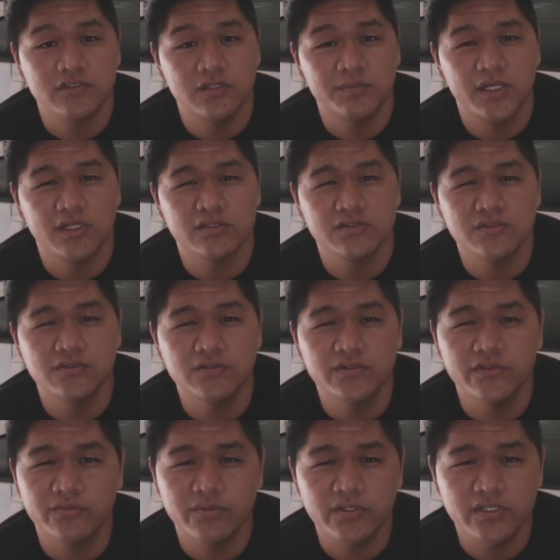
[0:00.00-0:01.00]
about 2
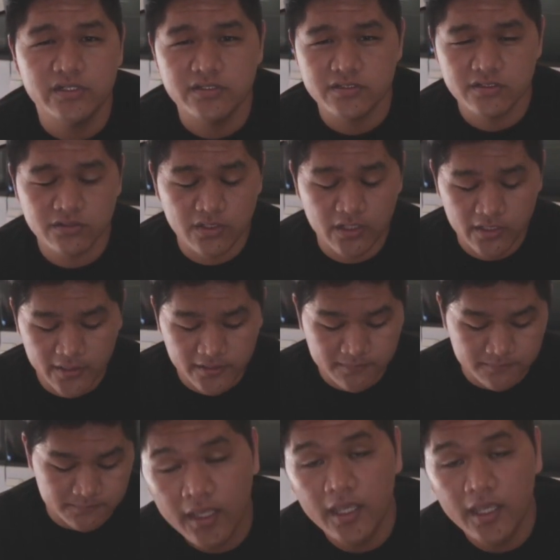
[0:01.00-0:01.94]
to 3 years ago on it.